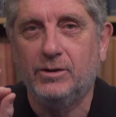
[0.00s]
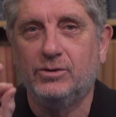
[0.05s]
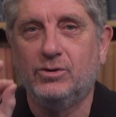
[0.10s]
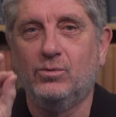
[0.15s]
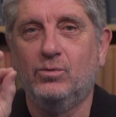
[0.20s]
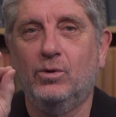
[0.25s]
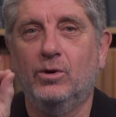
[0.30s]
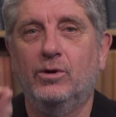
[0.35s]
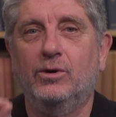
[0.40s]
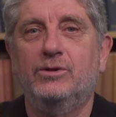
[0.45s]

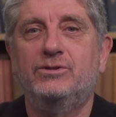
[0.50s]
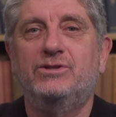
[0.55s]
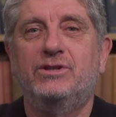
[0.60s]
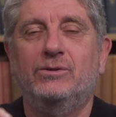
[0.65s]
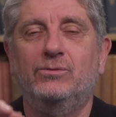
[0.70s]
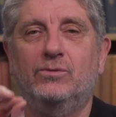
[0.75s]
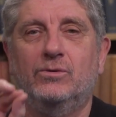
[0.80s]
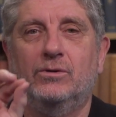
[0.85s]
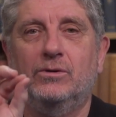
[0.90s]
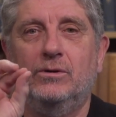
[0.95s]
The words
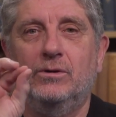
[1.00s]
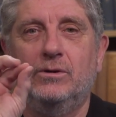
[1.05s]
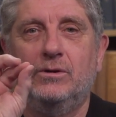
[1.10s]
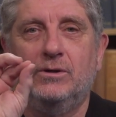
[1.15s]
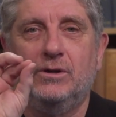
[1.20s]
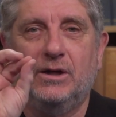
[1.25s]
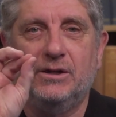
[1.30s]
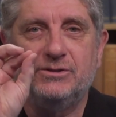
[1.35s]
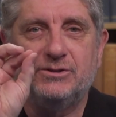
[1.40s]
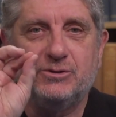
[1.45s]
that were
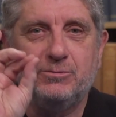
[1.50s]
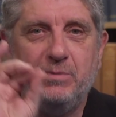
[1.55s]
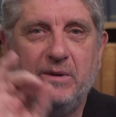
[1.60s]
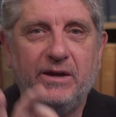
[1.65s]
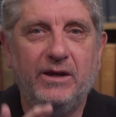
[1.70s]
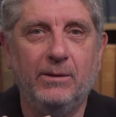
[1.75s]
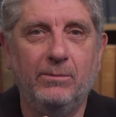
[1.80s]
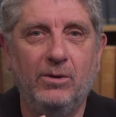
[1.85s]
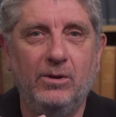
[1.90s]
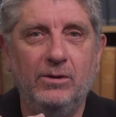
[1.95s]

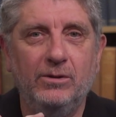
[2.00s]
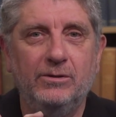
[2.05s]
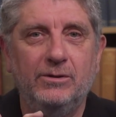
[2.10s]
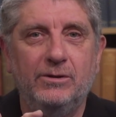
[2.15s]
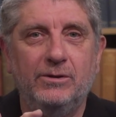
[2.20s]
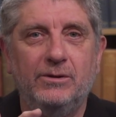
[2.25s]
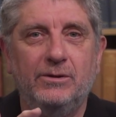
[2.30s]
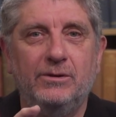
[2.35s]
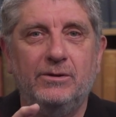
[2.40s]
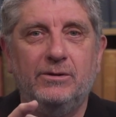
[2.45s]
unspeakable,
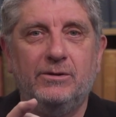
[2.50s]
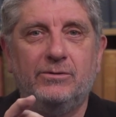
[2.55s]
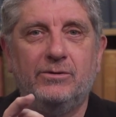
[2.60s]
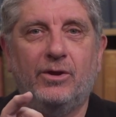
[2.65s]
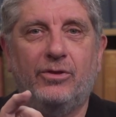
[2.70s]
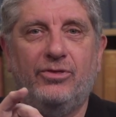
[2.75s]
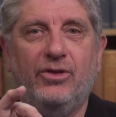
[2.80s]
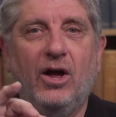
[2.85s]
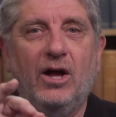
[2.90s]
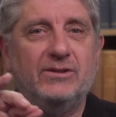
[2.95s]

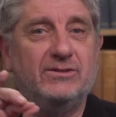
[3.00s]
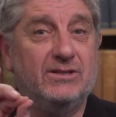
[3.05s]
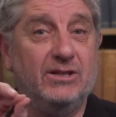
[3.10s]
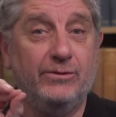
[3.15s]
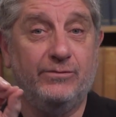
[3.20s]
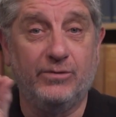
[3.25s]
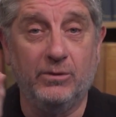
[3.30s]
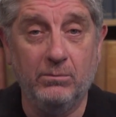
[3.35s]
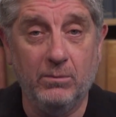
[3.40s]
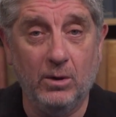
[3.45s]
the thoughts that for